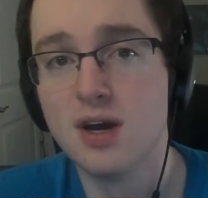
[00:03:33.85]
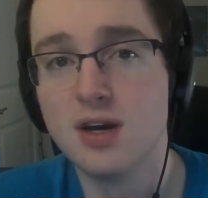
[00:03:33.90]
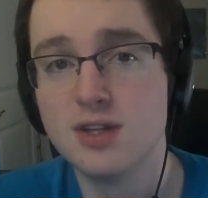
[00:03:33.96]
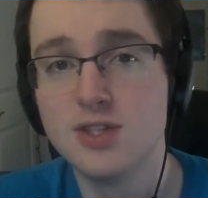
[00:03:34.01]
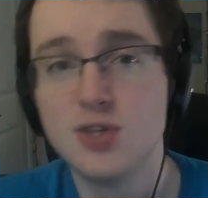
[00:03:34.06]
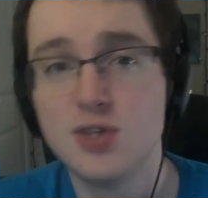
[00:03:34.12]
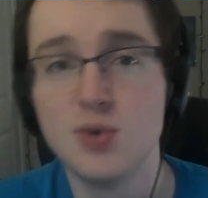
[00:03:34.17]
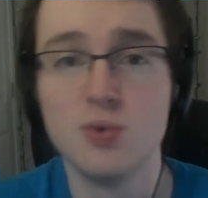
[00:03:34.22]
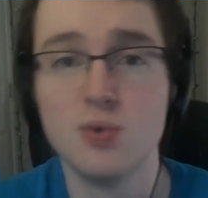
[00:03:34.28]

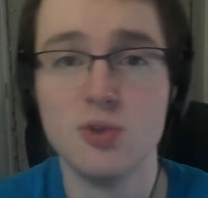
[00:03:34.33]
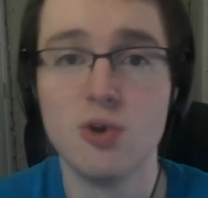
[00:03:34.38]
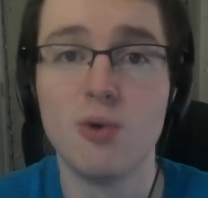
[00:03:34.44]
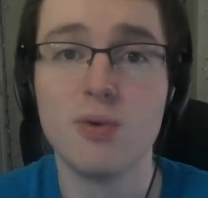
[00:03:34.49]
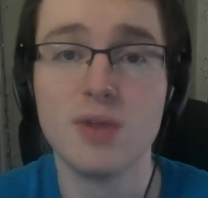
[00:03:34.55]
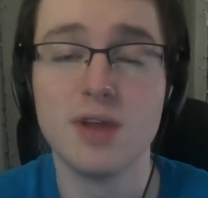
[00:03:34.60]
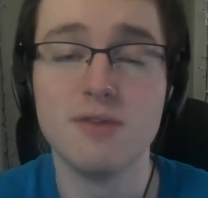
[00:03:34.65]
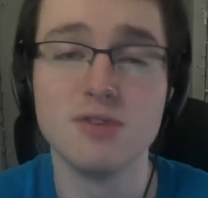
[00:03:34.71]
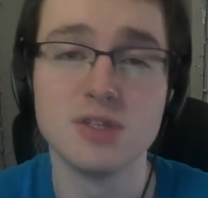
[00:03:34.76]
to
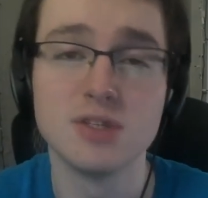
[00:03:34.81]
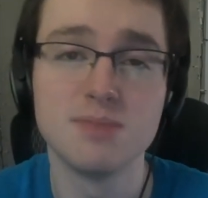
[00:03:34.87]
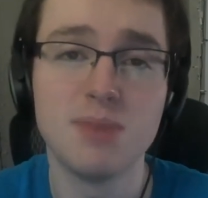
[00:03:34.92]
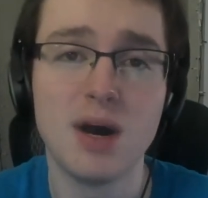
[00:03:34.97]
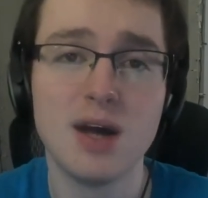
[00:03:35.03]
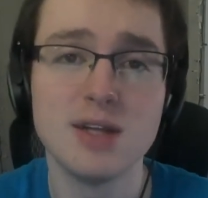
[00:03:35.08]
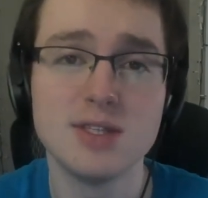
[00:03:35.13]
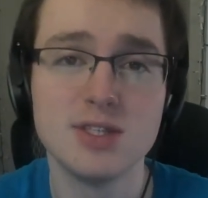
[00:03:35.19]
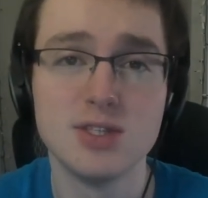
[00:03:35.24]
lower level
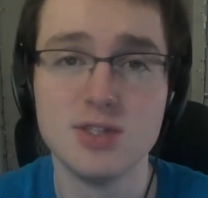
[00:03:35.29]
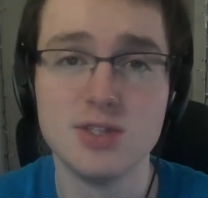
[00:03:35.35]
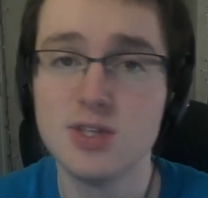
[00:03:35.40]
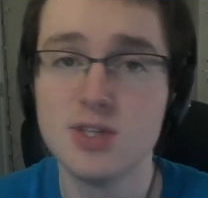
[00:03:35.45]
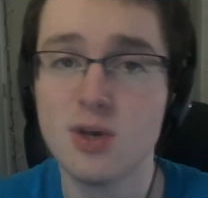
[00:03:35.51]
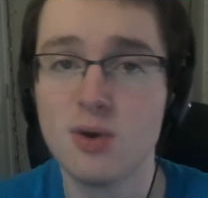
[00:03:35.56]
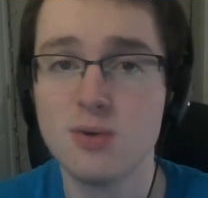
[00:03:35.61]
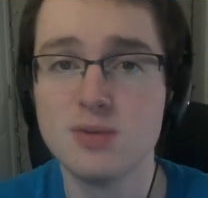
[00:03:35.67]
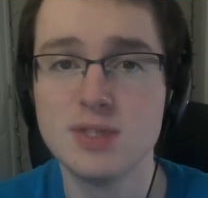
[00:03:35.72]
spots,
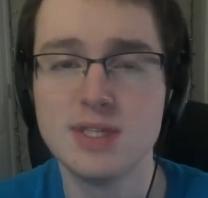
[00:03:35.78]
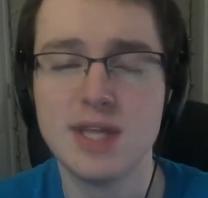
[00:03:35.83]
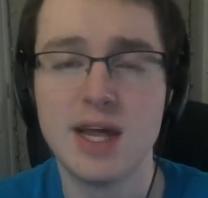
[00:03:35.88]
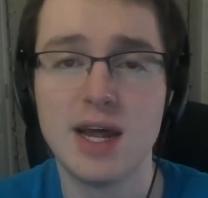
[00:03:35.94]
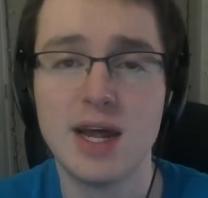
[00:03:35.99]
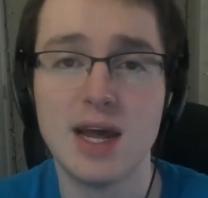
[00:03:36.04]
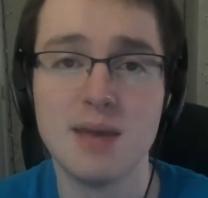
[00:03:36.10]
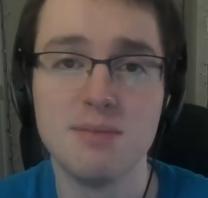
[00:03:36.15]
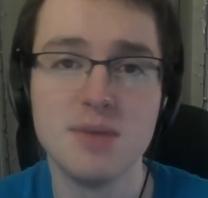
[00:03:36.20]
zones that
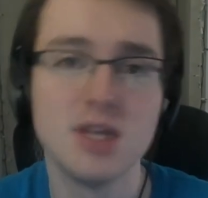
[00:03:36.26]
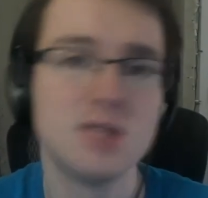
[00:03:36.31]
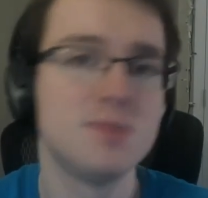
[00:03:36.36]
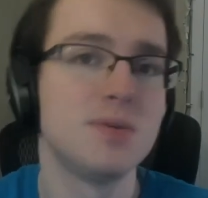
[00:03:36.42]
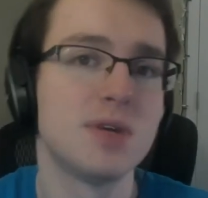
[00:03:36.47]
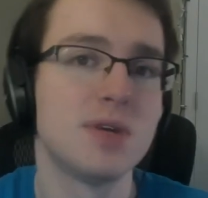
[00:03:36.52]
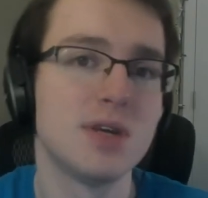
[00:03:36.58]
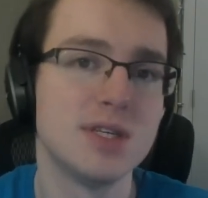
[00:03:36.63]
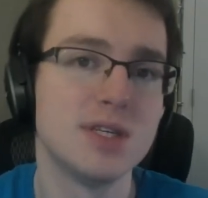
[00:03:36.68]
I missed
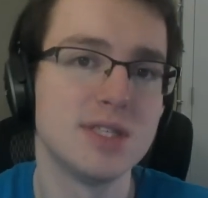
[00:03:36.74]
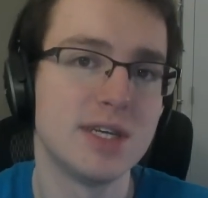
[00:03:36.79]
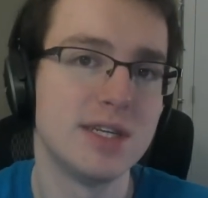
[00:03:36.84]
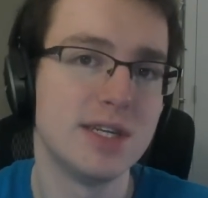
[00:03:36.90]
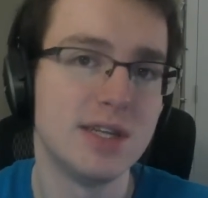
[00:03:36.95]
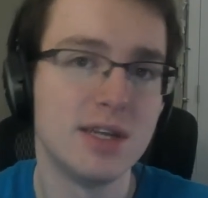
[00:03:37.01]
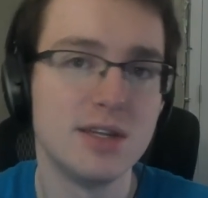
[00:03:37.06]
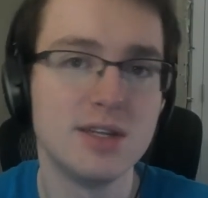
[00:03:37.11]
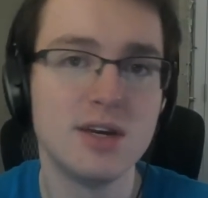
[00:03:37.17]
because I
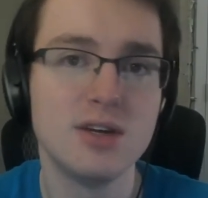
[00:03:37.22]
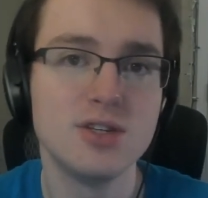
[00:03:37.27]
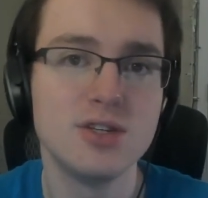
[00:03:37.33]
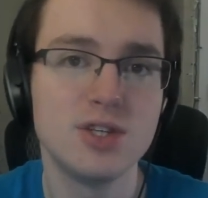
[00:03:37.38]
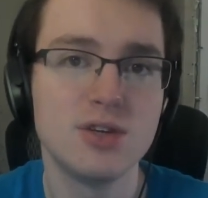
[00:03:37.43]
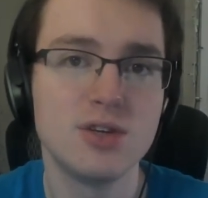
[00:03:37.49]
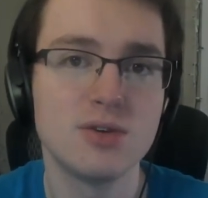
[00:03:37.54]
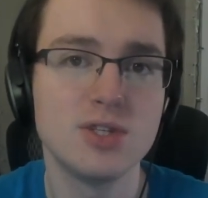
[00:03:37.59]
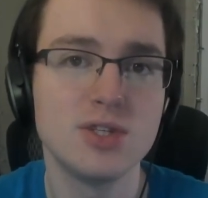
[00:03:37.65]
did a
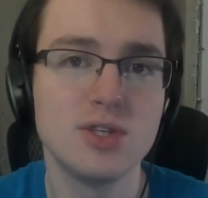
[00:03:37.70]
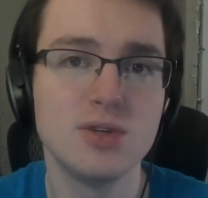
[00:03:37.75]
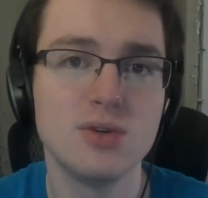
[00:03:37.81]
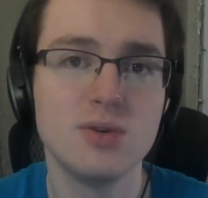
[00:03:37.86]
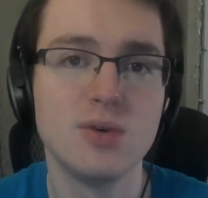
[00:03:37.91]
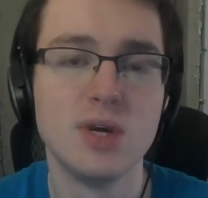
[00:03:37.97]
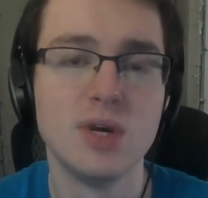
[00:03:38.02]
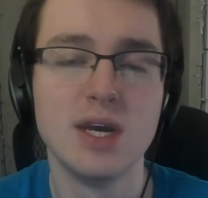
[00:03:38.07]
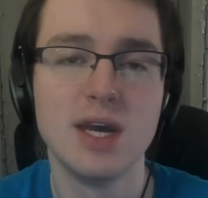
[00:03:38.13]
dungeon or
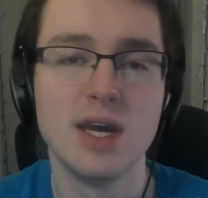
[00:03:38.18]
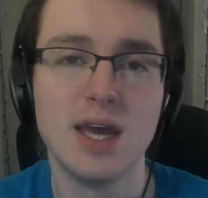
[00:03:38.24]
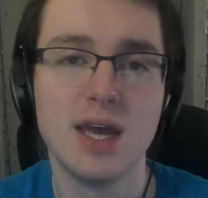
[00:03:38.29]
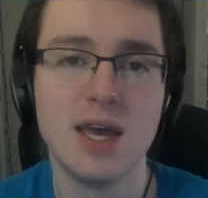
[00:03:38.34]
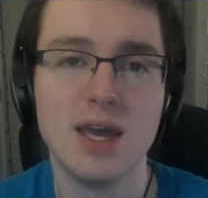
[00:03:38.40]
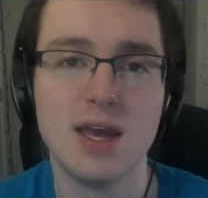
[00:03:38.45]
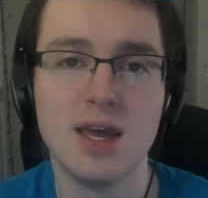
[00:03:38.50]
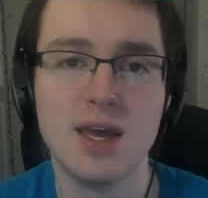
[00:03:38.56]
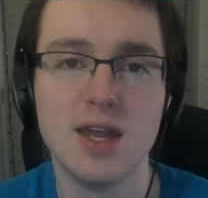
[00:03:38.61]
two
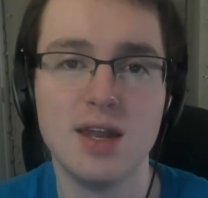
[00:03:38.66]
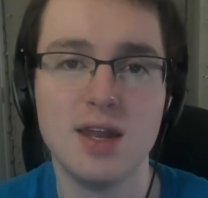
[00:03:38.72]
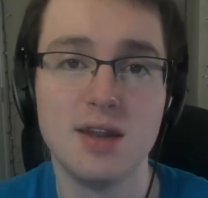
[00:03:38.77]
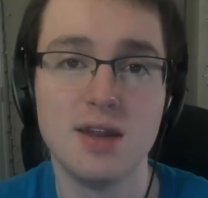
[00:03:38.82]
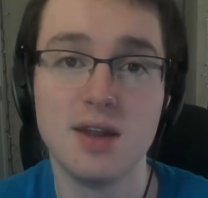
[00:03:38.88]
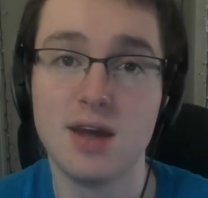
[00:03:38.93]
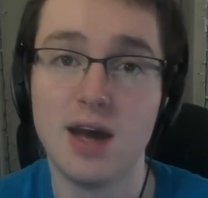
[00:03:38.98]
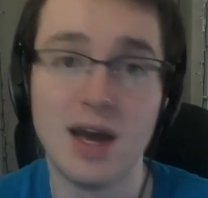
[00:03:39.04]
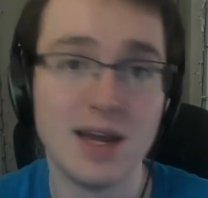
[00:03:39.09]
and
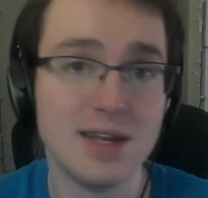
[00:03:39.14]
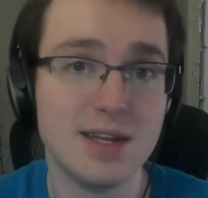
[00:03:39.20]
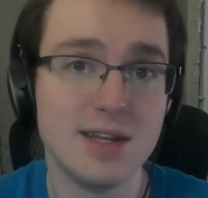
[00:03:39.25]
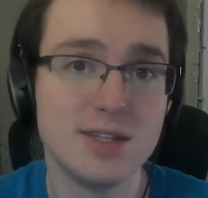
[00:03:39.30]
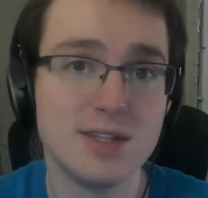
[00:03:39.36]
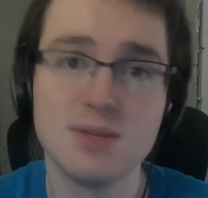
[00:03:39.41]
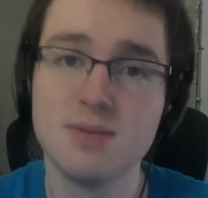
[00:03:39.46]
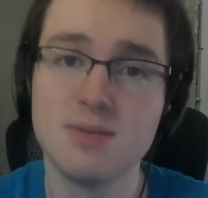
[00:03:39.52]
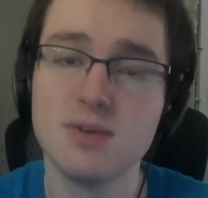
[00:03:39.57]
I
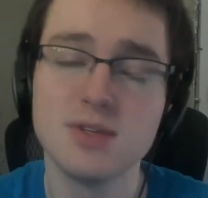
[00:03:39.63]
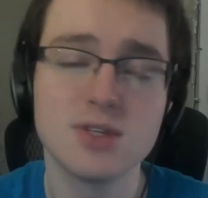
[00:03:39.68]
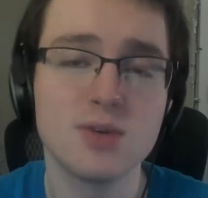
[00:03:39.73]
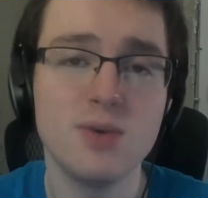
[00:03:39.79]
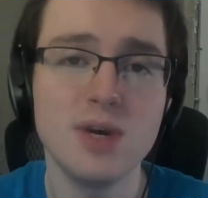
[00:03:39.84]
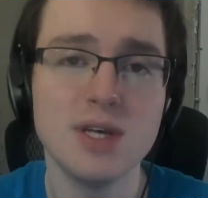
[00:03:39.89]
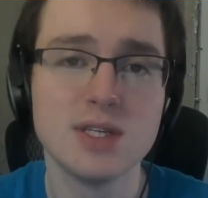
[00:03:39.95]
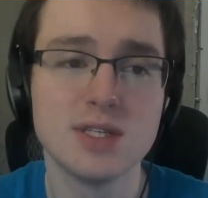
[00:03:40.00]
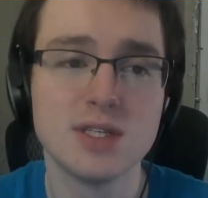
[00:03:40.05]
did some of those
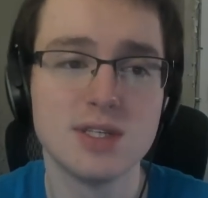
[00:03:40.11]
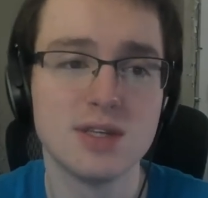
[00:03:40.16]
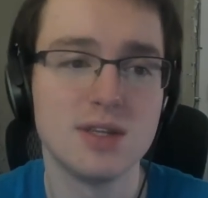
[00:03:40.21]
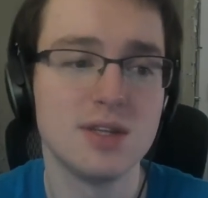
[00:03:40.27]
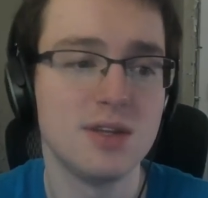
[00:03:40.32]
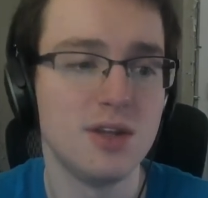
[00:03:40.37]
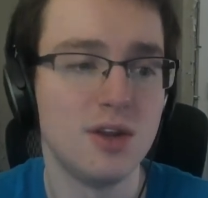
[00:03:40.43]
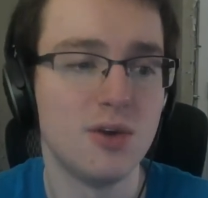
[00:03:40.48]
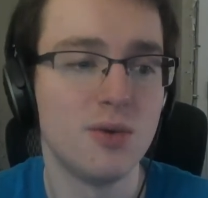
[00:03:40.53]
quests
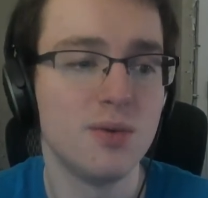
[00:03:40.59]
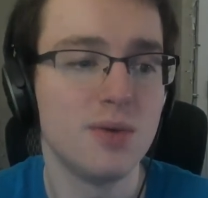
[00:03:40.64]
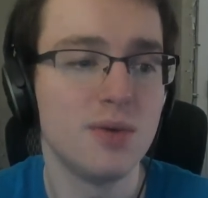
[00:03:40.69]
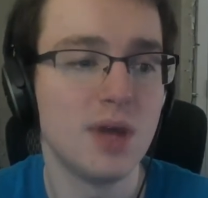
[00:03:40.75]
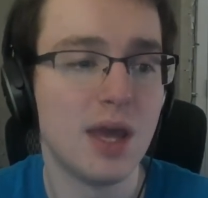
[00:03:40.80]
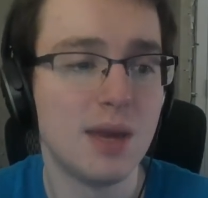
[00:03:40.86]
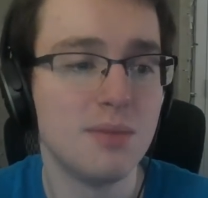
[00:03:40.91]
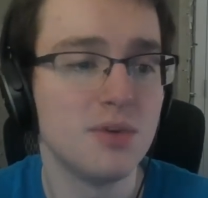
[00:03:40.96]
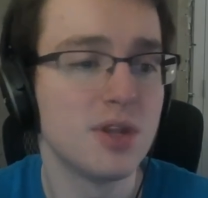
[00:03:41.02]
and, you know,
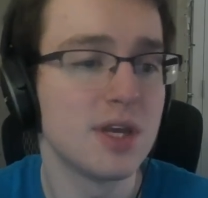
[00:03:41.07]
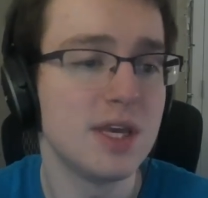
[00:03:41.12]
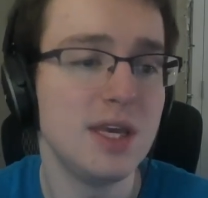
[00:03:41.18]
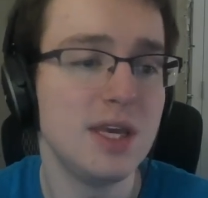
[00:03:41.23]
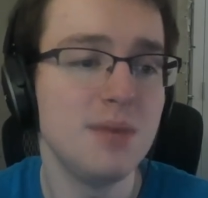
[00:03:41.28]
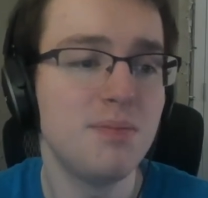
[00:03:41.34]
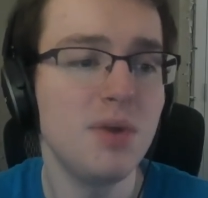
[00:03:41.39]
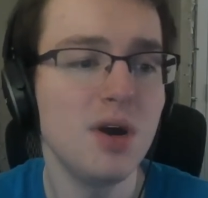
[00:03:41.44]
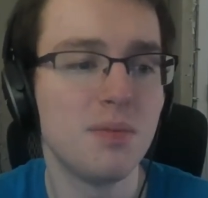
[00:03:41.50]
able to
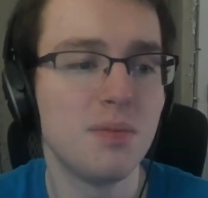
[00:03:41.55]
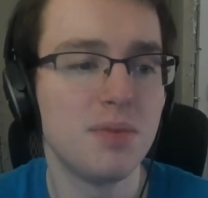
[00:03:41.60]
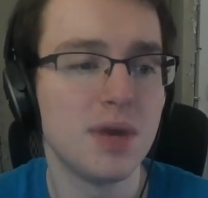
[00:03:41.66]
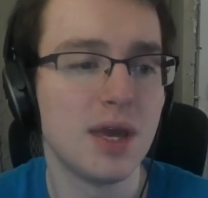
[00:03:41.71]
keep up.